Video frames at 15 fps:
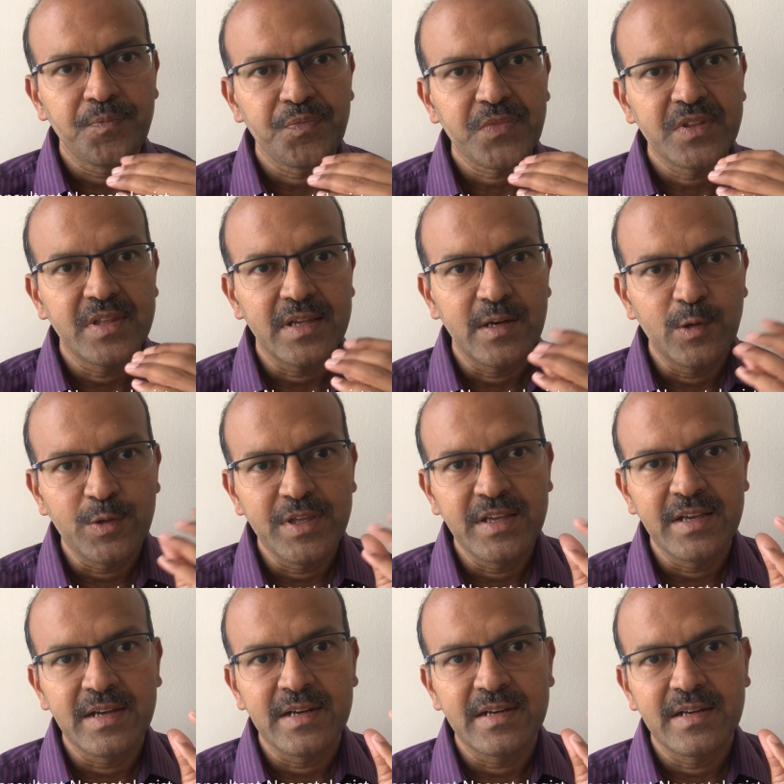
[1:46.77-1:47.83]
They are looking
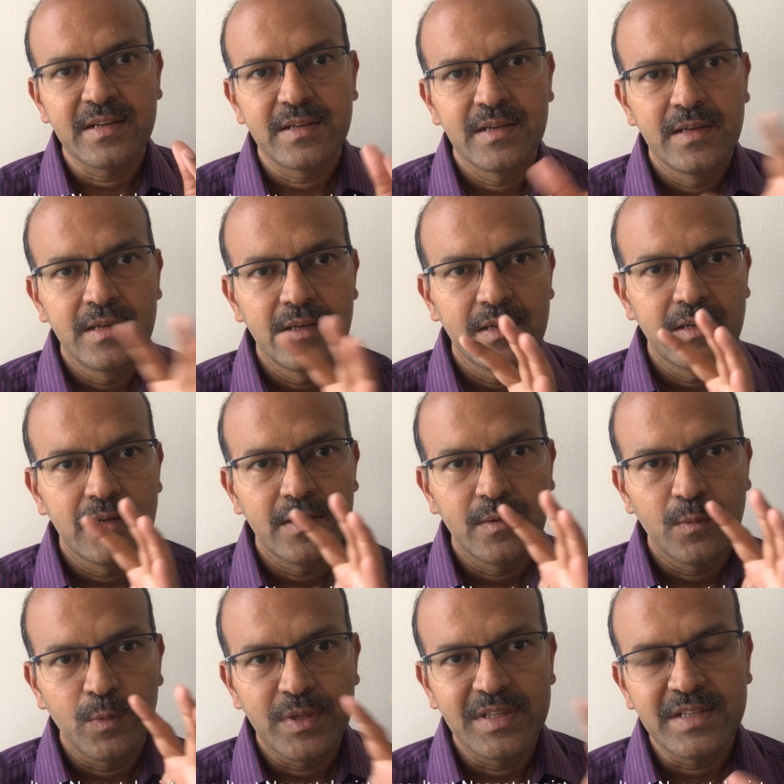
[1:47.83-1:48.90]
at
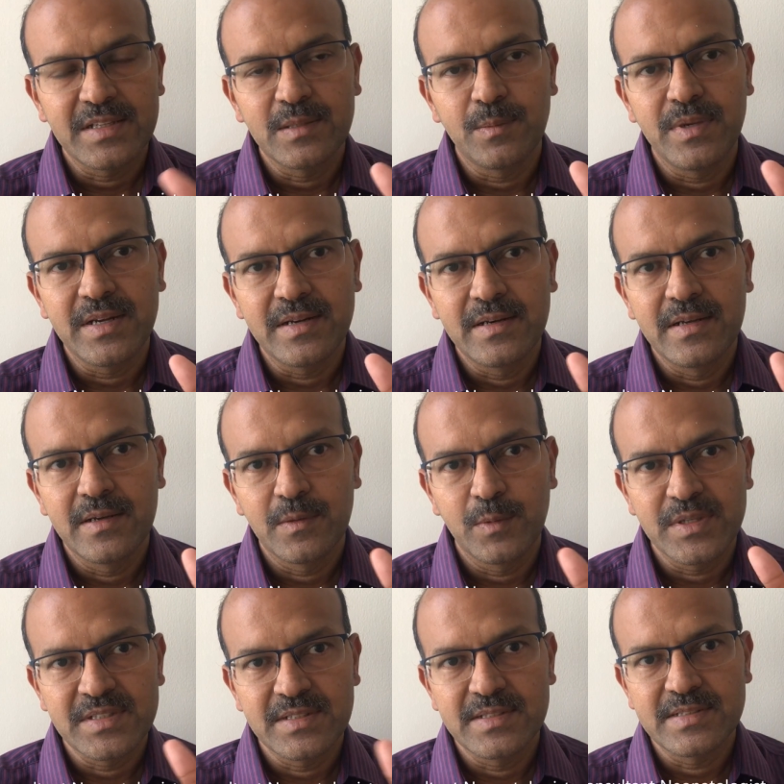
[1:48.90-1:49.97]
whether the blood
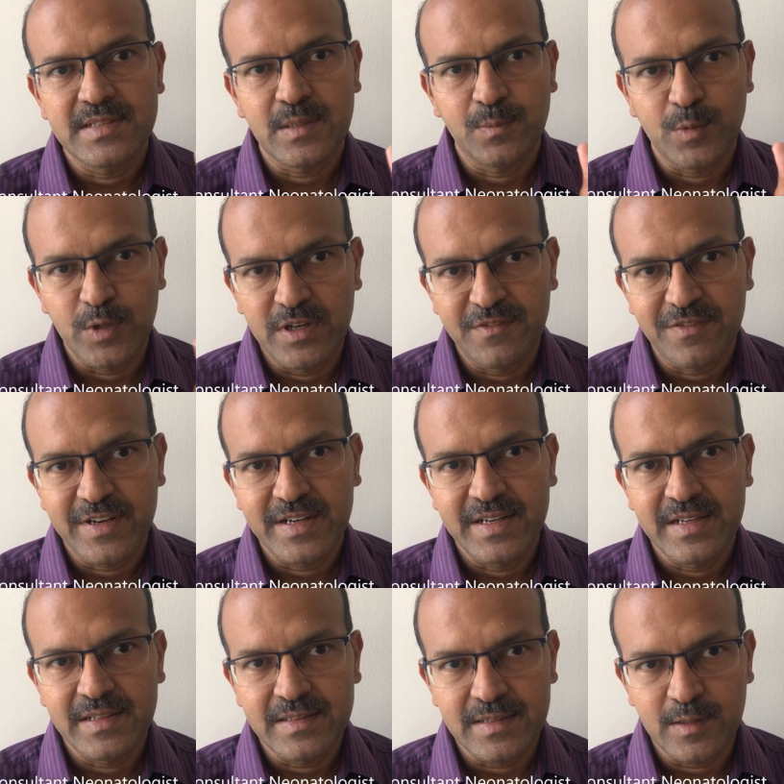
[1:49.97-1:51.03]
vessels are proliferating
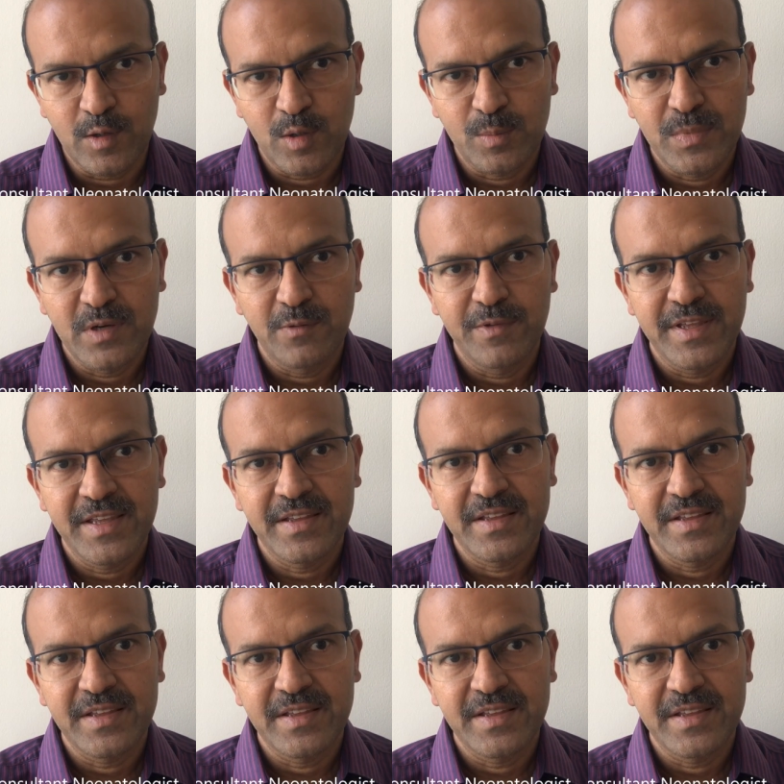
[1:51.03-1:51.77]
in the normal way.